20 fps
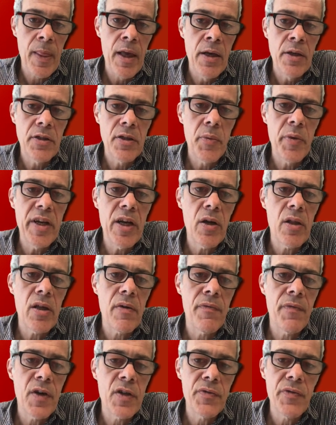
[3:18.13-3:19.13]
So we know
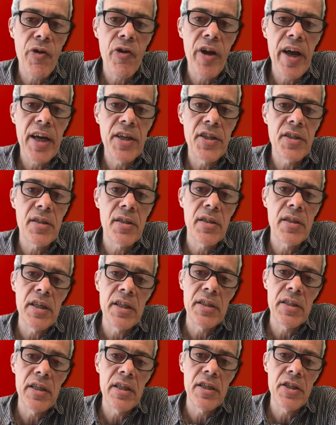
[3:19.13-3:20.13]
that phosphorylation
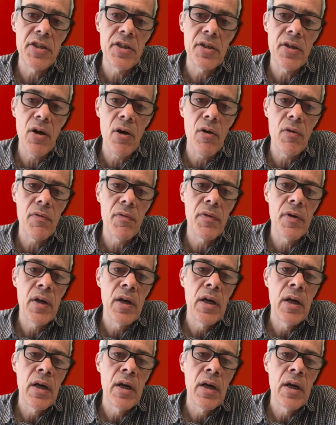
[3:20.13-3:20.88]
is the addition of